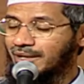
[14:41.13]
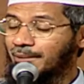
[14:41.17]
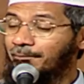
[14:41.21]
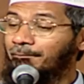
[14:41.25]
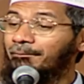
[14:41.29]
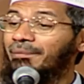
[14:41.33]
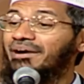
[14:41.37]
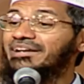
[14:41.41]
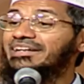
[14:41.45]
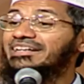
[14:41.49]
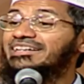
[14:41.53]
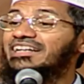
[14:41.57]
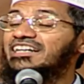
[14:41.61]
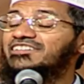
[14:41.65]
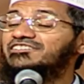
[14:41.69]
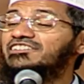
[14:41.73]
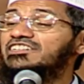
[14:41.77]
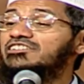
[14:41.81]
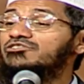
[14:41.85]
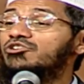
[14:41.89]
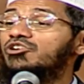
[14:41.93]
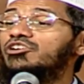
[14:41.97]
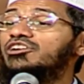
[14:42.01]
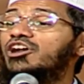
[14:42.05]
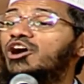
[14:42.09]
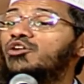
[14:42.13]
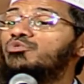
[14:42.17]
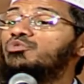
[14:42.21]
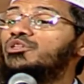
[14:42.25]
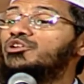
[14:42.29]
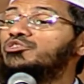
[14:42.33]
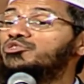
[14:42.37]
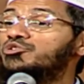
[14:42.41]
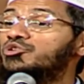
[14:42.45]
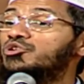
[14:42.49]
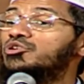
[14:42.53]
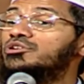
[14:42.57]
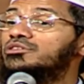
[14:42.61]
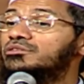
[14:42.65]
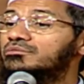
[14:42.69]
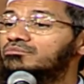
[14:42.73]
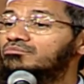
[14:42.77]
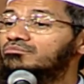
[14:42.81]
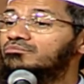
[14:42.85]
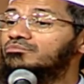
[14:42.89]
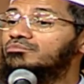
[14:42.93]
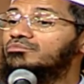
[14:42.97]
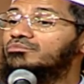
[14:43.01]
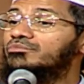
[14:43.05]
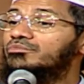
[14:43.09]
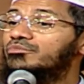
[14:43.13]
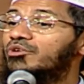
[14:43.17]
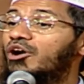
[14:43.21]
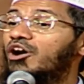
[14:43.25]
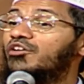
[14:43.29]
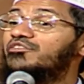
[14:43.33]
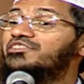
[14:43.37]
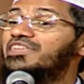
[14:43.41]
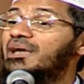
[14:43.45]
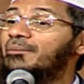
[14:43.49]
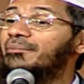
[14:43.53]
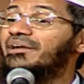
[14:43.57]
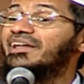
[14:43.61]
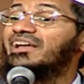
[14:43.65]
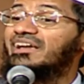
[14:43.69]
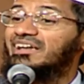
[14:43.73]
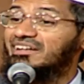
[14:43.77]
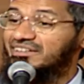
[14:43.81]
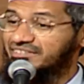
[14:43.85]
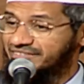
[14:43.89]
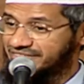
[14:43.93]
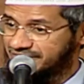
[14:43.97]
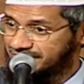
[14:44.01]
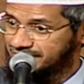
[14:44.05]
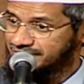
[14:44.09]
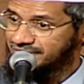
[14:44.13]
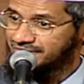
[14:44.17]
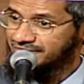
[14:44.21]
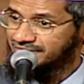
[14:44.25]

But it doesn't go down the throat of the Americans,